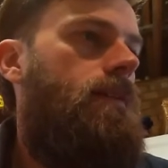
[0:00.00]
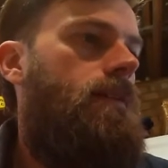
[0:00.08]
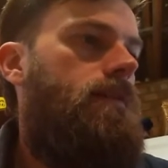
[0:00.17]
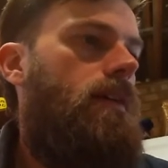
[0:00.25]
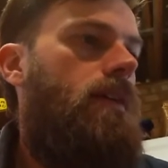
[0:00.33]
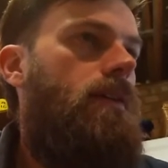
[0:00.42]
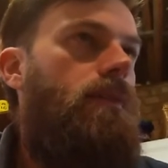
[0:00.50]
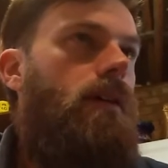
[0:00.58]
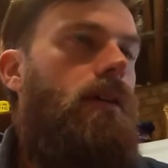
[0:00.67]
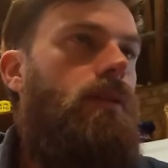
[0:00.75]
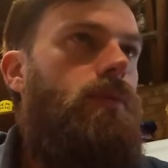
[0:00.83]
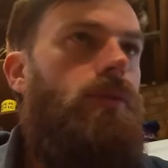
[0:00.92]
So
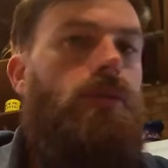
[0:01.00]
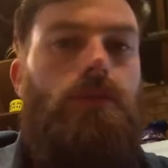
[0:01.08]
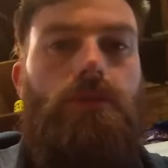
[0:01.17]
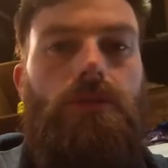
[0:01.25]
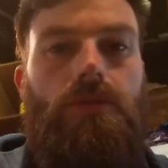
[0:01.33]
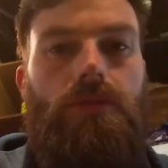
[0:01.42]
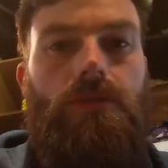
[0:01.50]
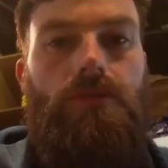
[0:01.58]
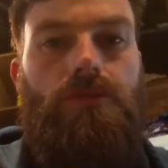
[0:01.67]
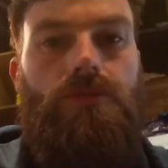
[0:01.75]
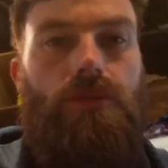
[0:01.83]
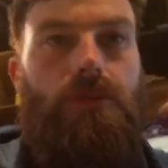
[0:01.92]
I will
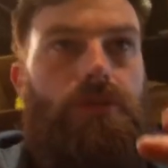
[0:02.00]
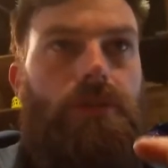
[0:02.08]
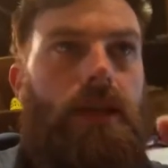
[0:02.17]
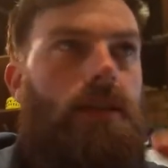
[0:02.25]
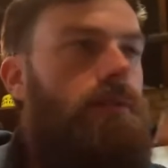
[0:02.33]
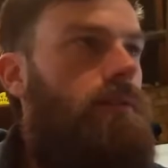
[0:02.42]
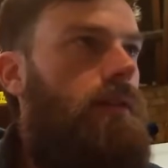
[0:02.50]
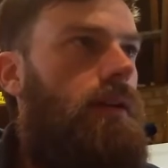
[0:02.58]
join you again,